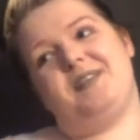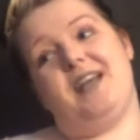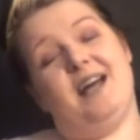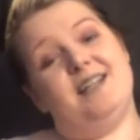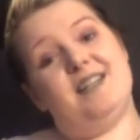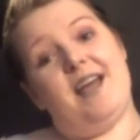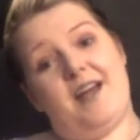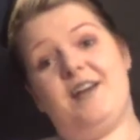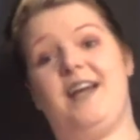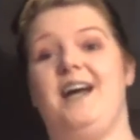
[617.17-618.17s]
And
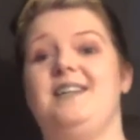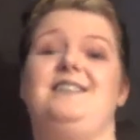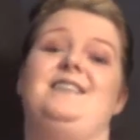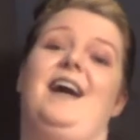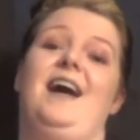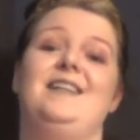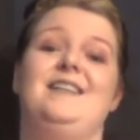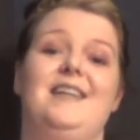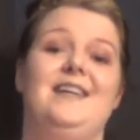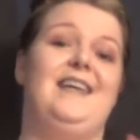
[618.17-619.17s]
Eric asked and
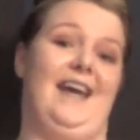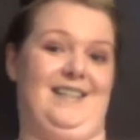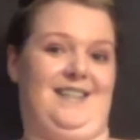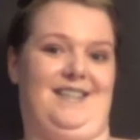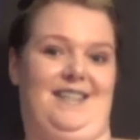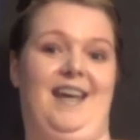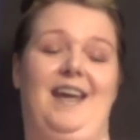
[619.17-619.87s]
he guessed.